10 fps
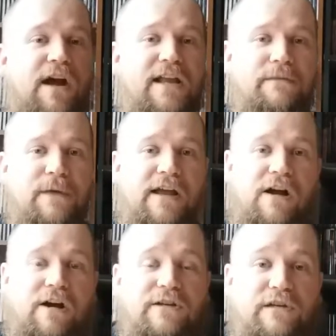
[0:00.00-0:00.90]
I had to buy a
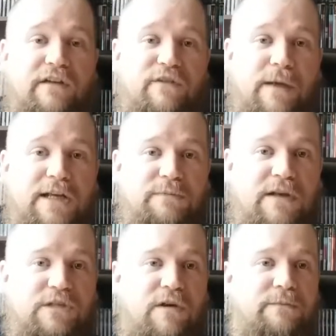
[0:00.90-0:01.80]
hard drive for my
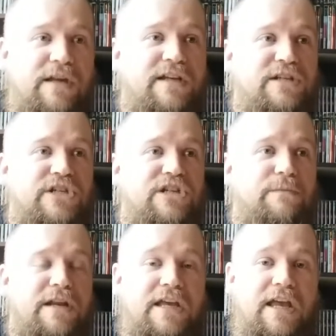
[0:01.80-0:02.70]
Xbox One because there's so
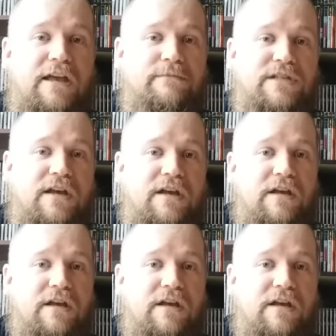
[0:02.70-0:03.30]
many games